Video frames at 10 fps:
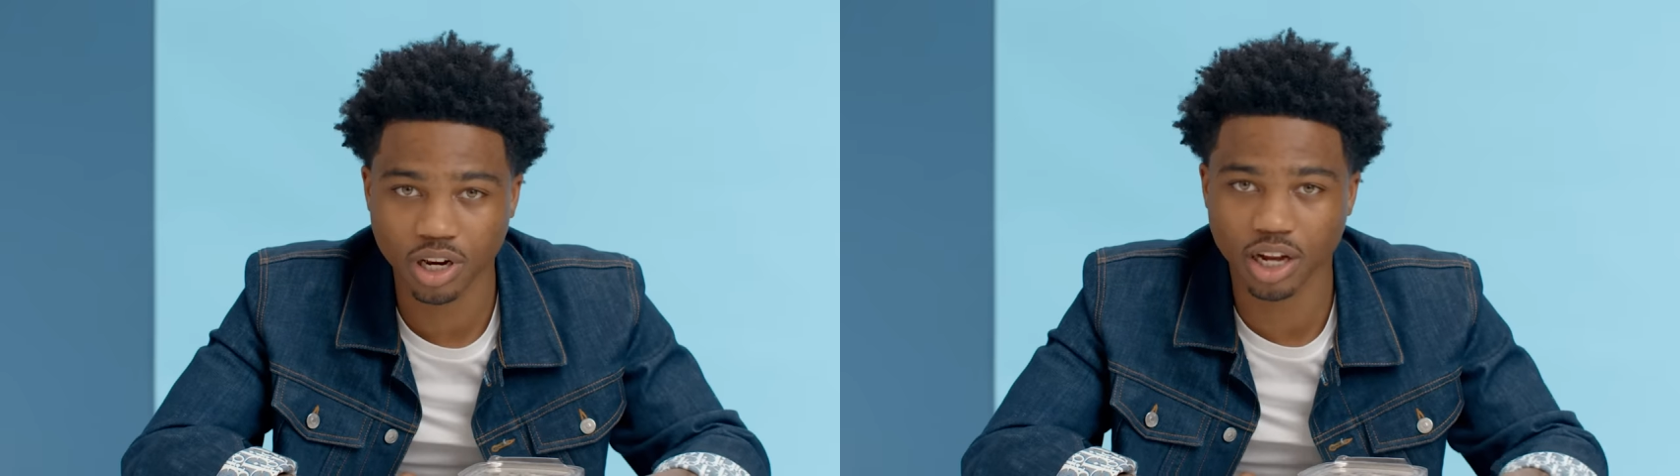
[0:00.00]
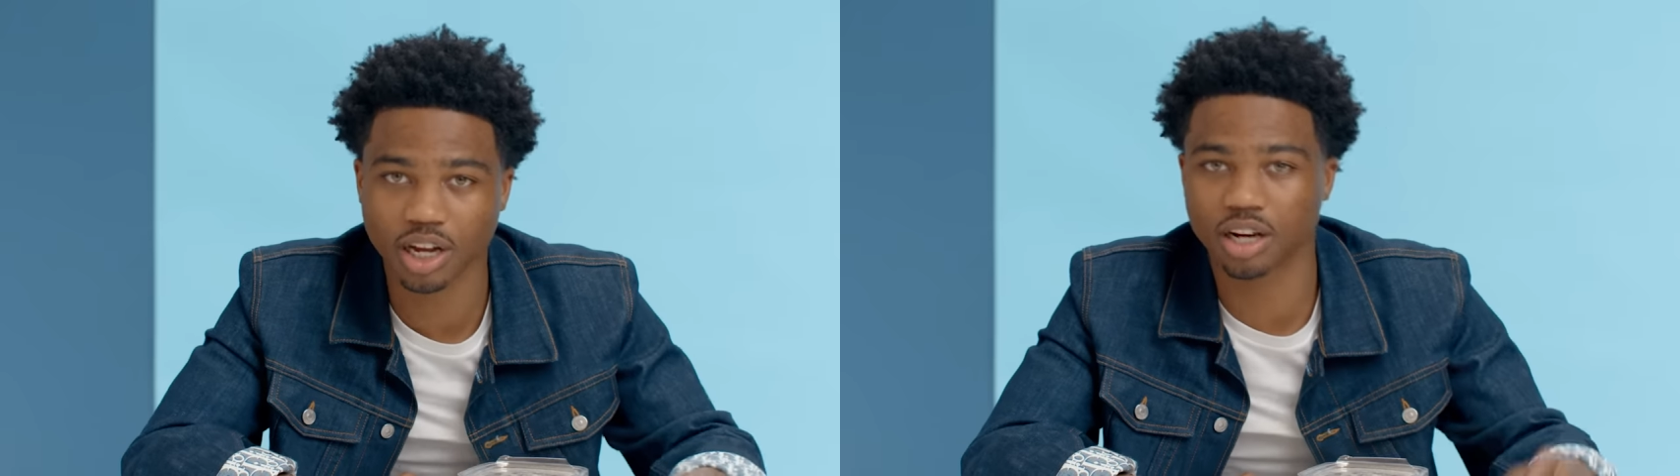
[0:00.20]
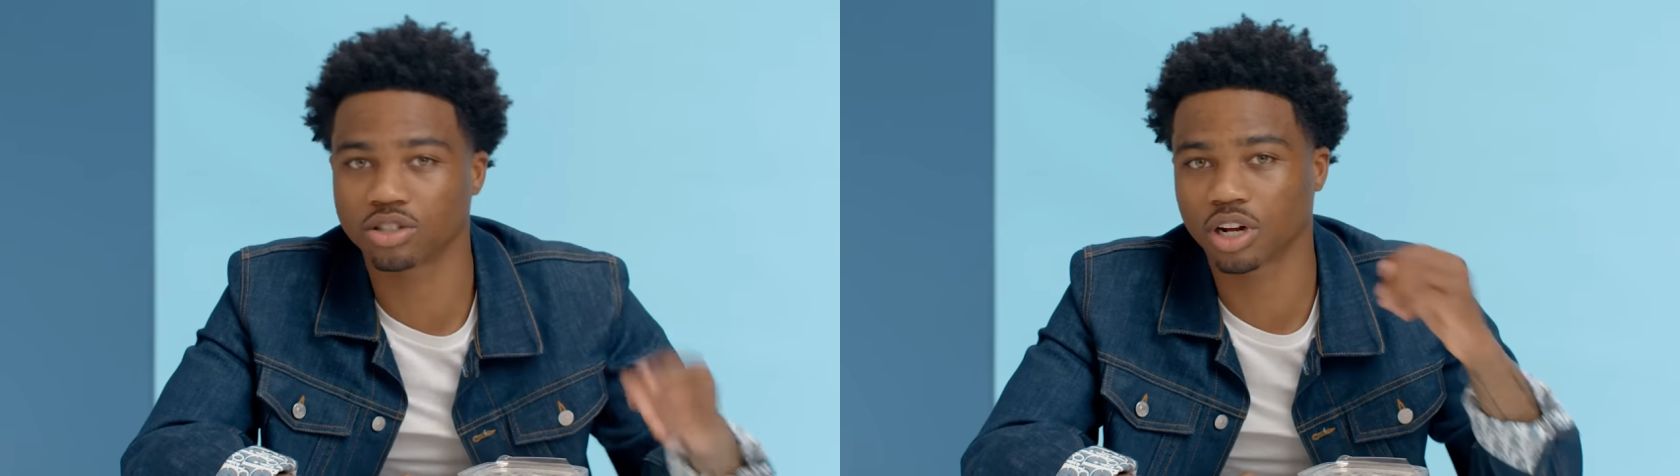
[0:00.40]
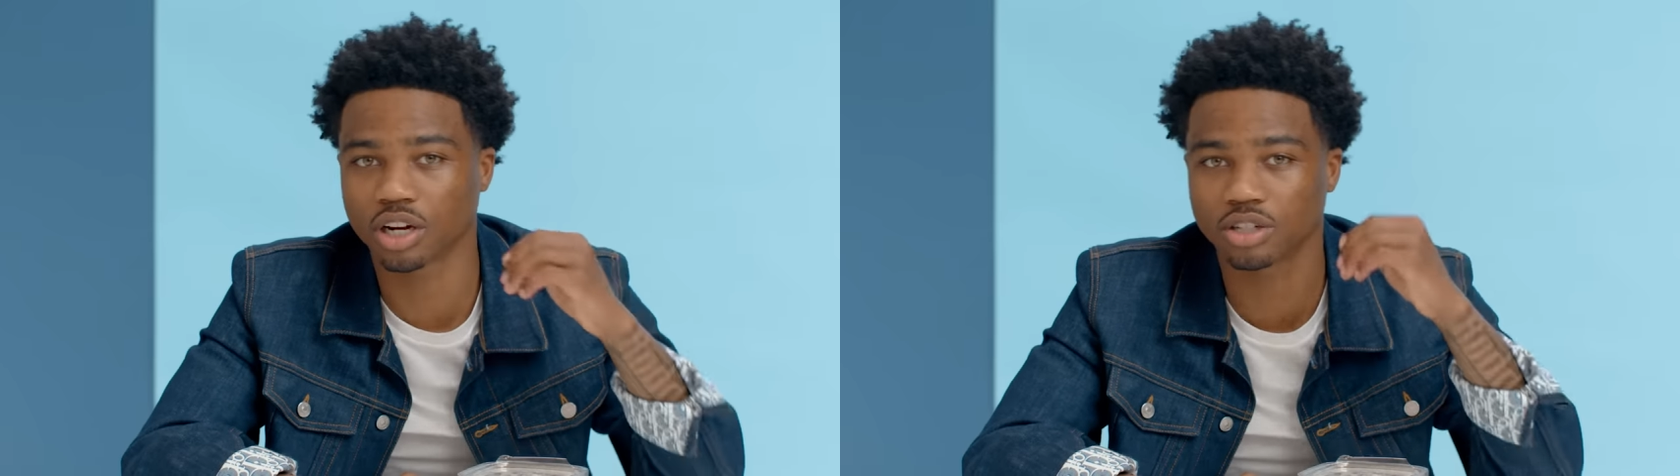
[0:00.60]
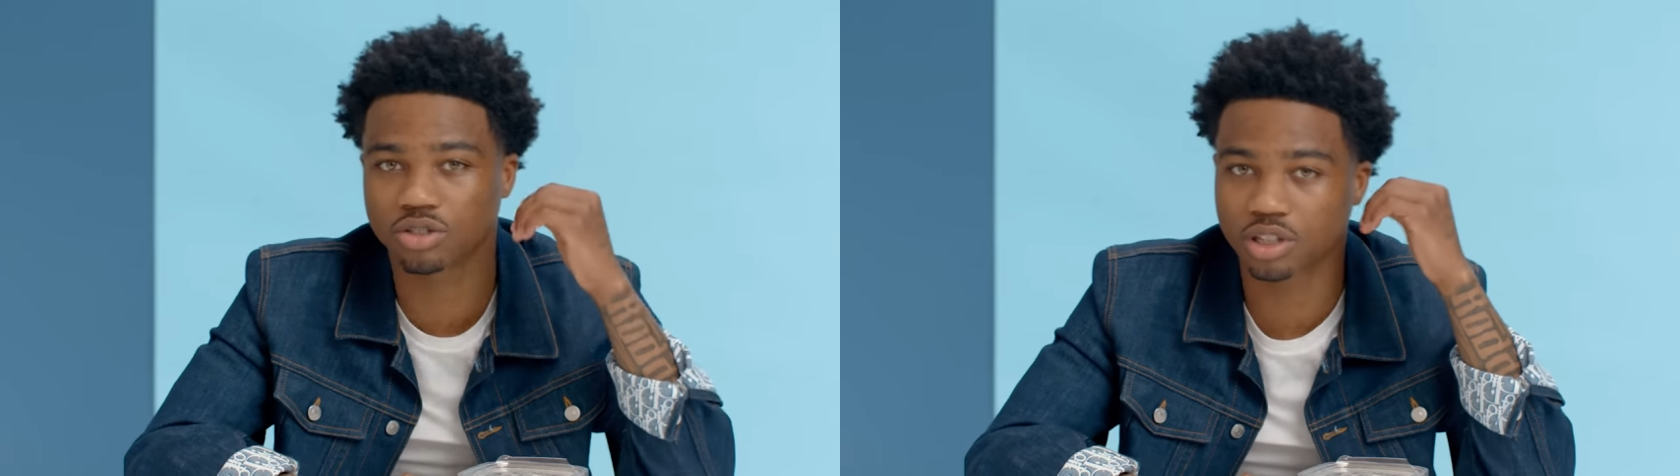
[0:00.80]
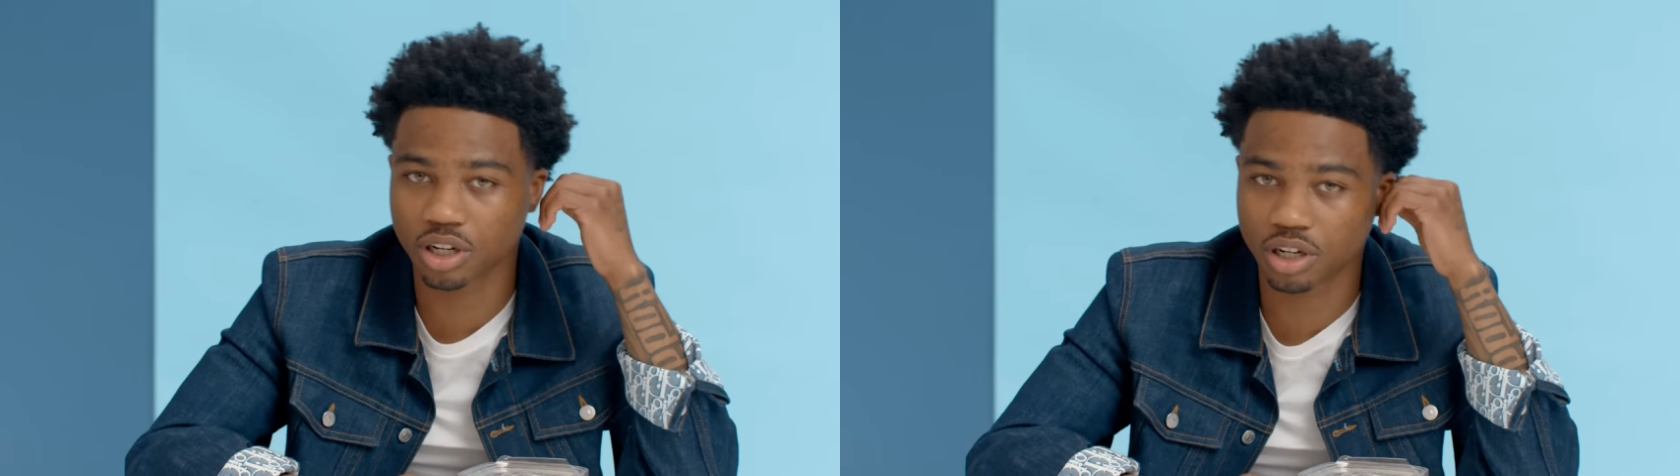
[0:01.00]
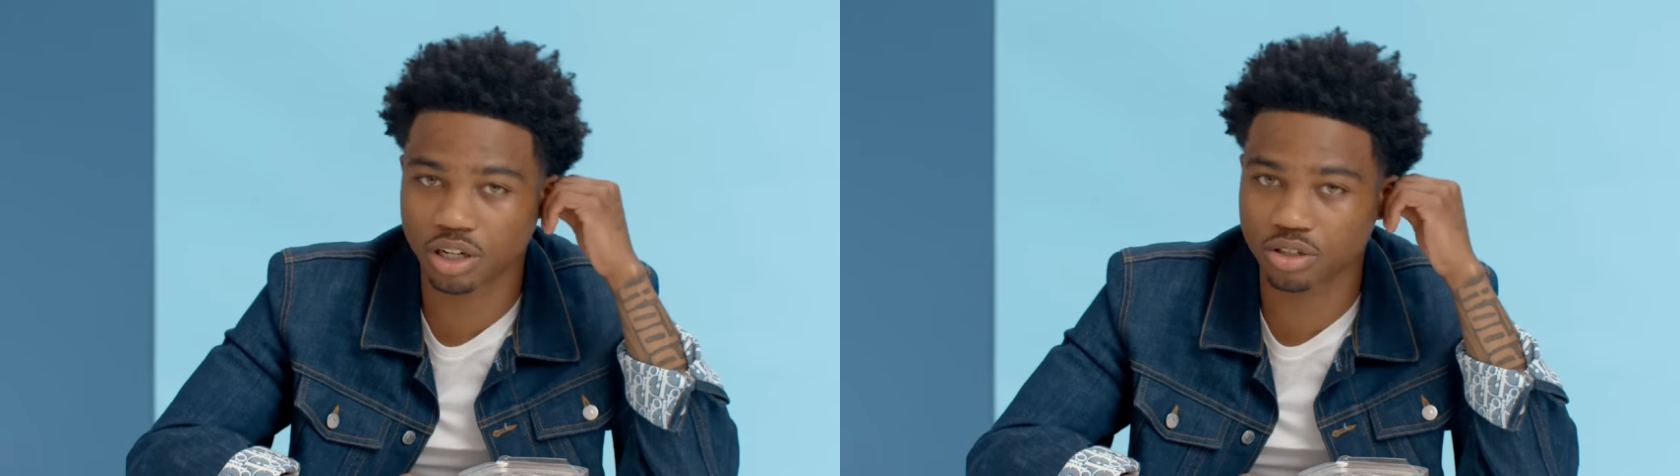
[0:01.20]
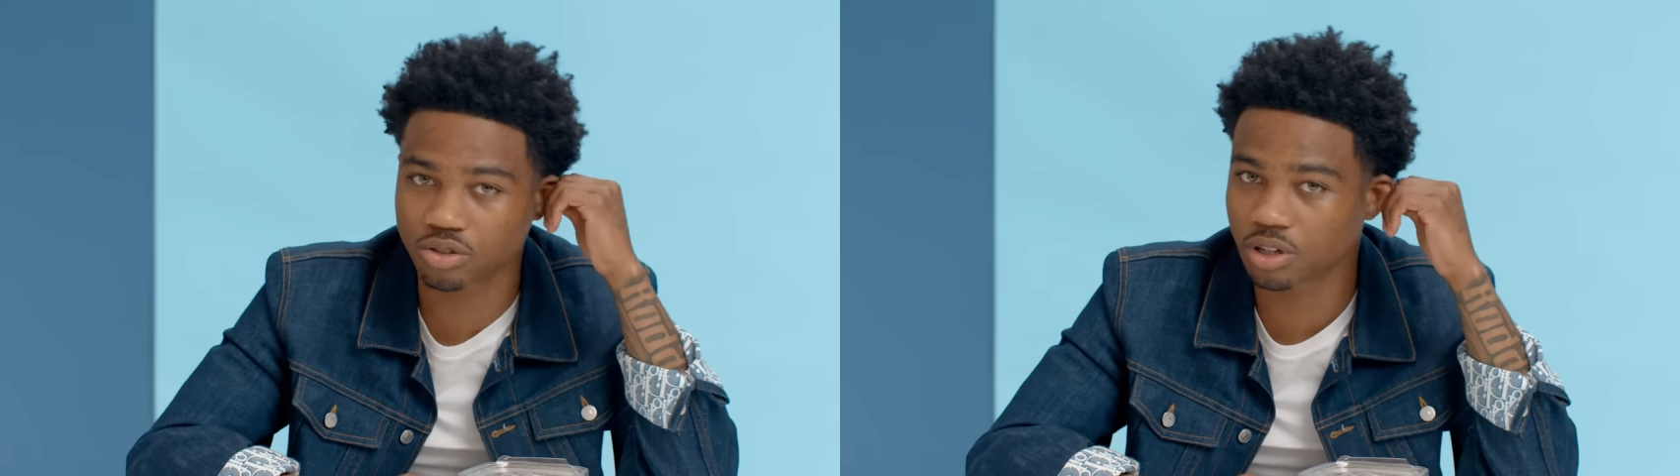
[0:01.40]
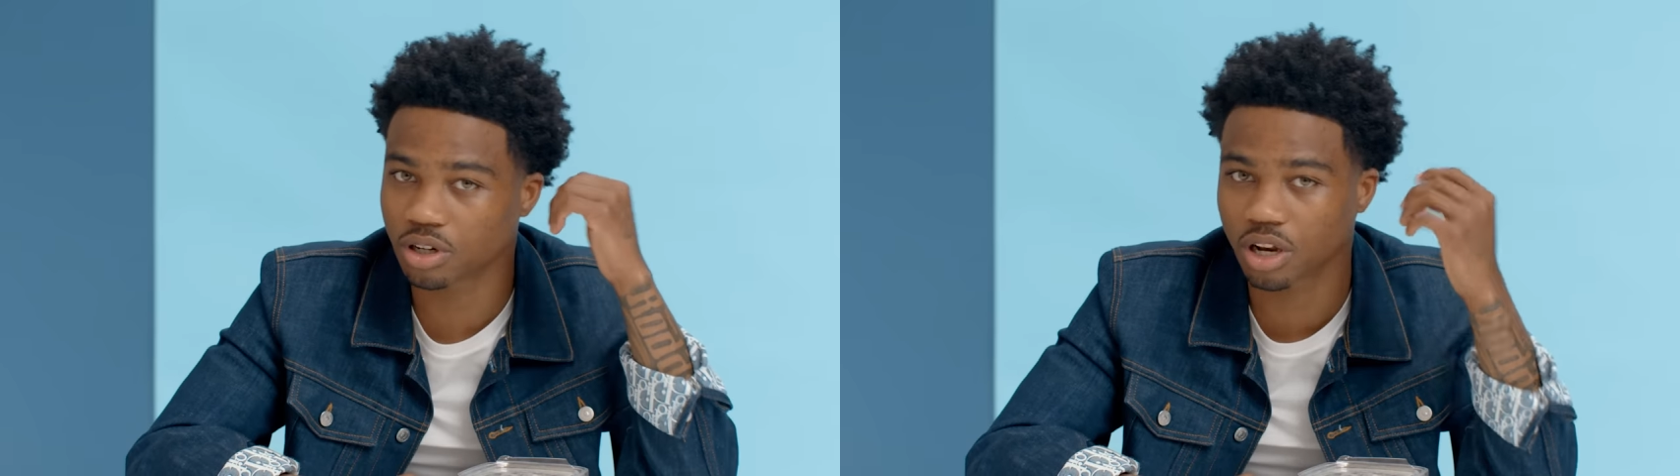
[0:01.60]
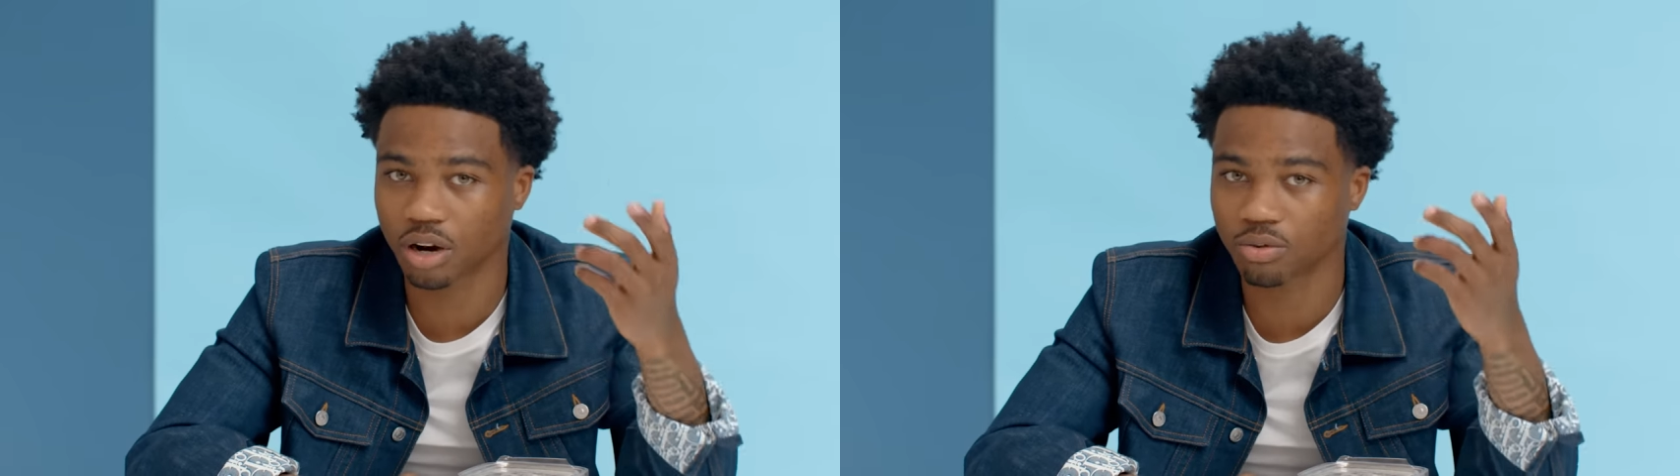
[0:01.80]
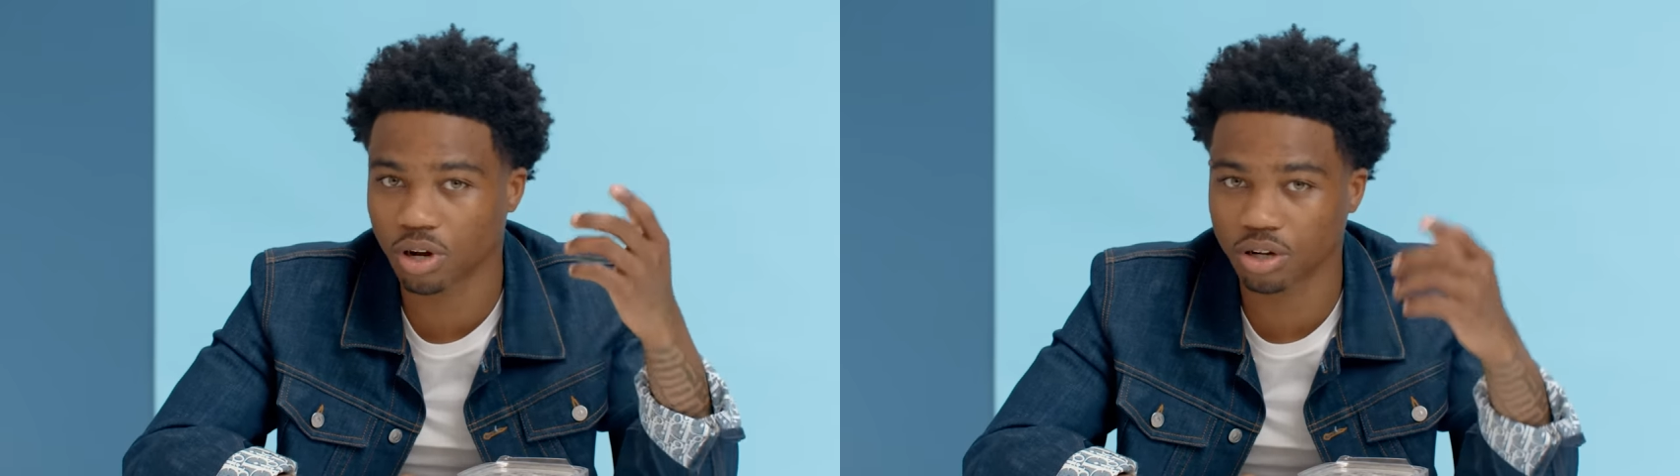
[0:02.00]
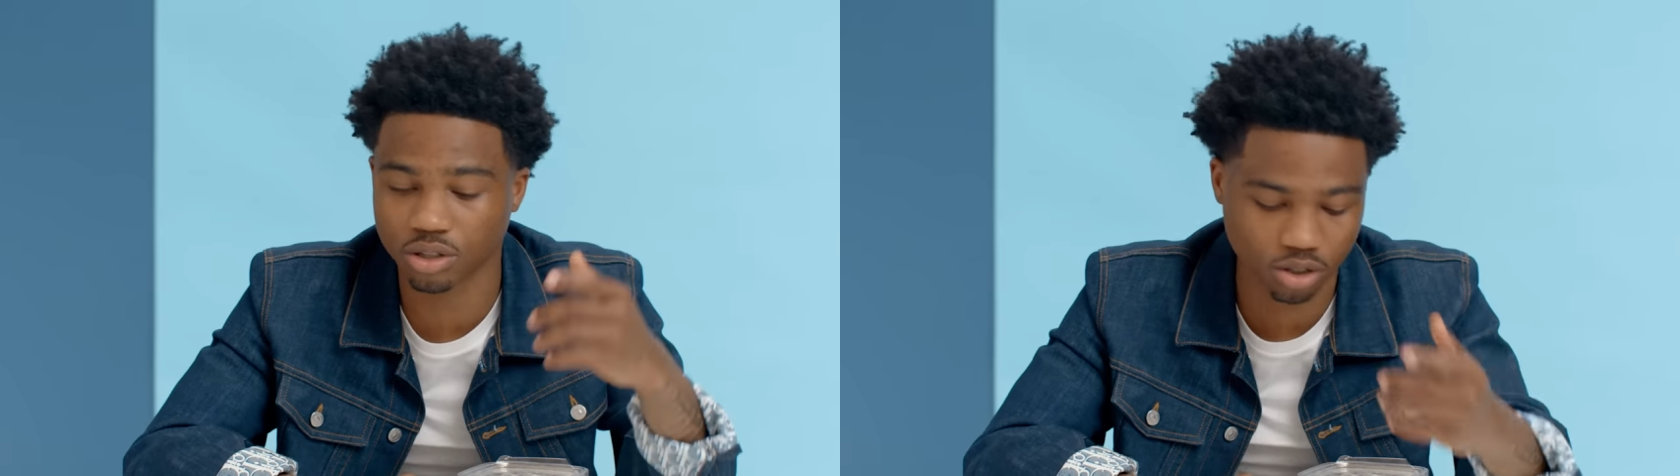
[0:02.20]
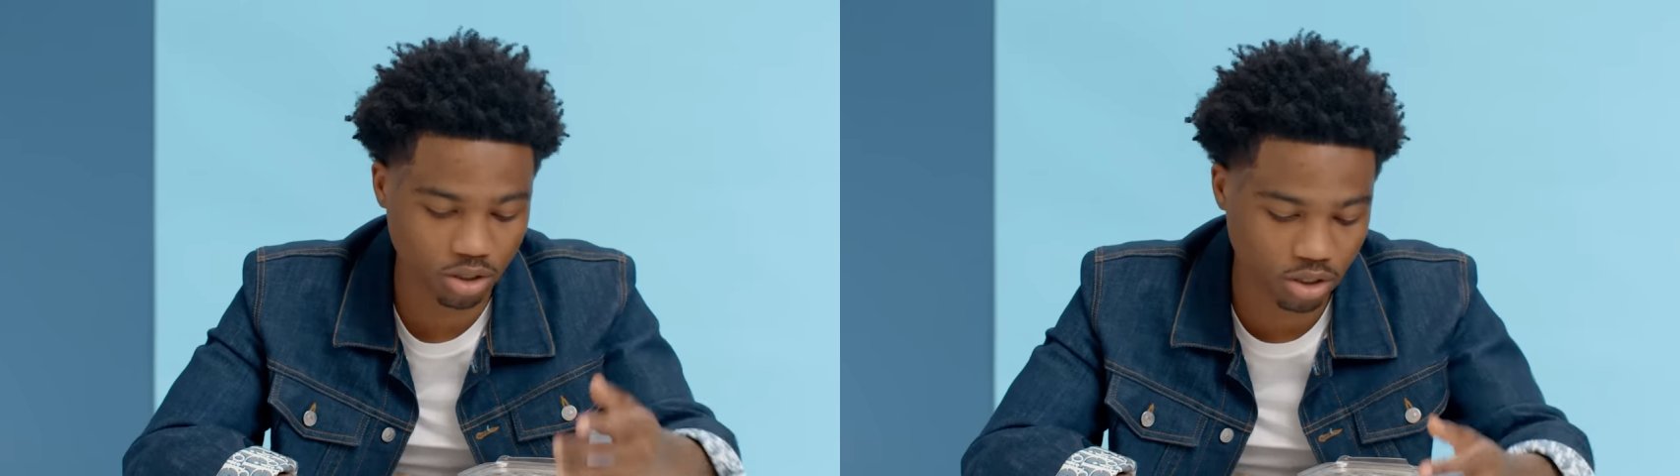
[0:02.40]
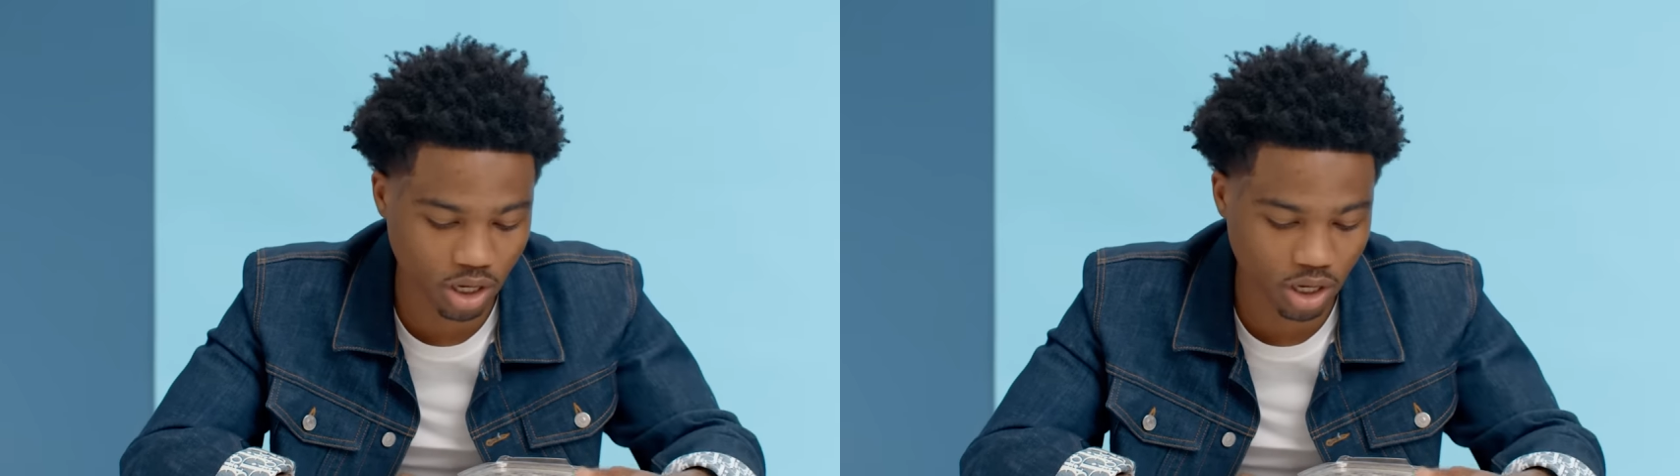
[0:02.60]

I kind of try to drink uh, drink a lot of water,